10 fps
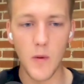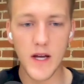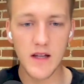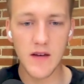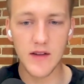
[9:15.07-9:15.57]
But
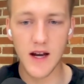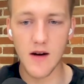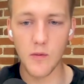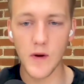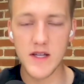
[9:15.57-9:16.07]
we can leave it
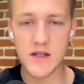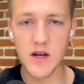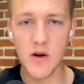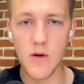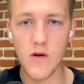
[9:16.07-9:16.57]
there. Let's
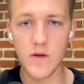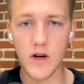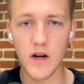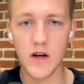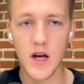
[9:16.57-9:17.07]
go
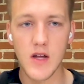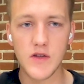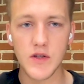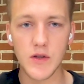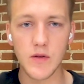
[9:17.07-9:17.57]
over
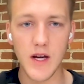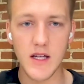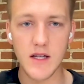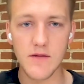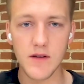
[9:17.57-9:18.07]
to
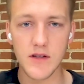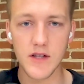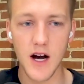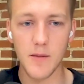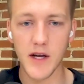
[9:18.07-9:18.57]
a different
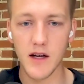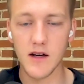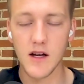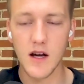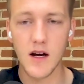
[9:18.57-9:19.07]

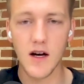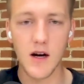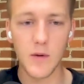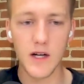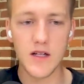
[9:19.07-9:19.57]
topic.
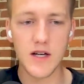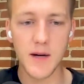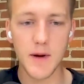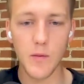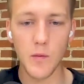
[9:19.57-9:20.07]
Uh, we're going to
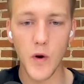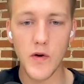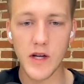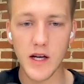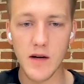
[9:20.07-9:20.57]
talk about
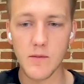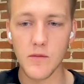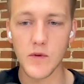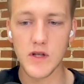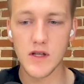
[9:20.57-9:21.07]

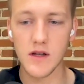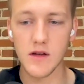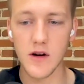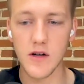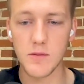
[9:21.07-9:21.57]
Rhodium, which is a
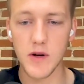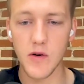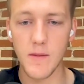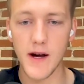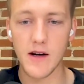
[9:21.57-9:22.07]
large
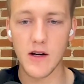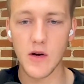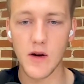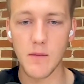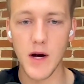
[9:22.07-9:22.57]
Bitcoin miner
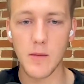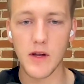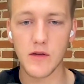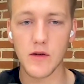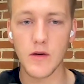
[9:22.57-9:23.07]
going
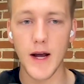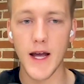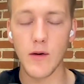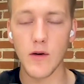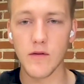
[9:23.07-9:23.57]
public through
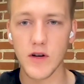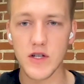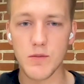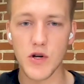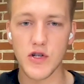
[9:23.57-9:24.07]
a
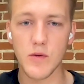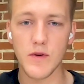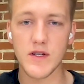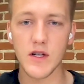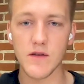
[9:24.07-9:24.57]
reverse merger
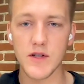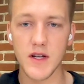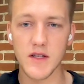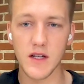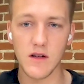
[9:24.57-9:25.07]
with Silver
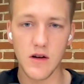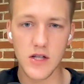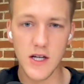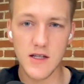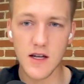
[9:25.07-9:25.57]
Sun
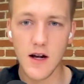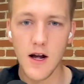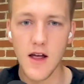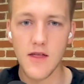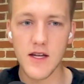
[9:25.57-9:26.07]
Technologies.
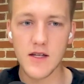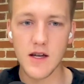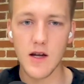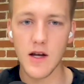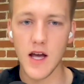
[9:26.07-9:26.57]

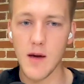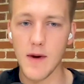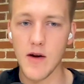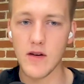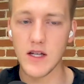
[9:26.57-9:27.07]
This
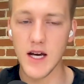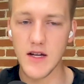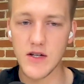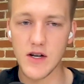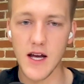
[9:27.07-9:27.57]
came out
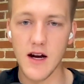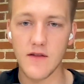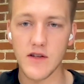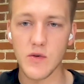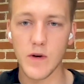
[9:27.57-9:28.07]
yesterday
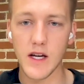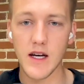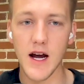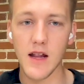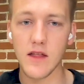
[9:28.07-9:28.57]
on the
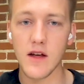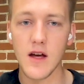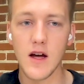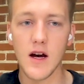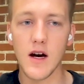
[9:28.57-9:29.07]
twenty-ninth.
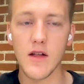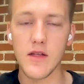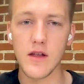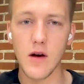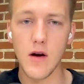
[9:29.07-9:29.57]
Uh,
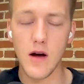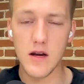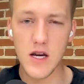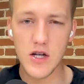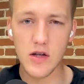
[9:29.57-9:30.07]
the
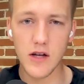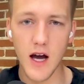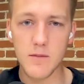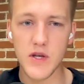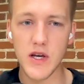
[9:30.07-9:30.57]
initial
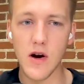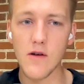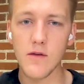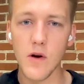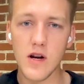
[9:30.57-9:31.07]
I P
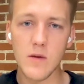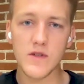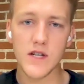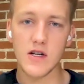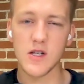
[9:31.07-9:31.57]
O for
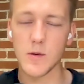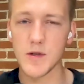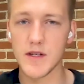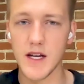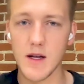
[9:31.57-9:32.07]
Rhodium was actually
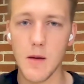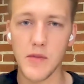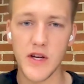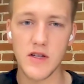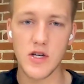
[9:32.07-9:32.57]
supposed to take
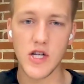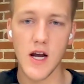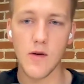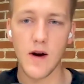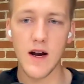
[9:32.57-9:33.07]
place in
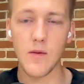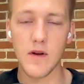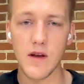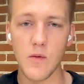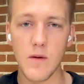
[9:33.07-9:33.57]
January
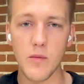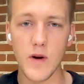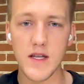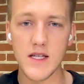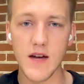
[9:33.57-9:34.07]
with a one
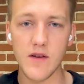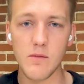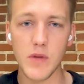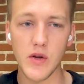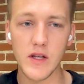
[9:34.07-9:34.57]
point
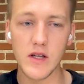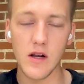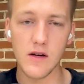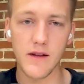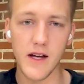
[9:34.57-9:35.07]
seven billion
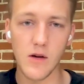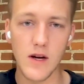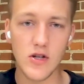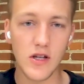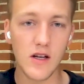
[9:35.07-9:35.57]
dollars
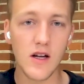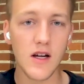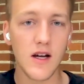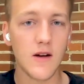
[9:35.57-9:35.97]
valuation.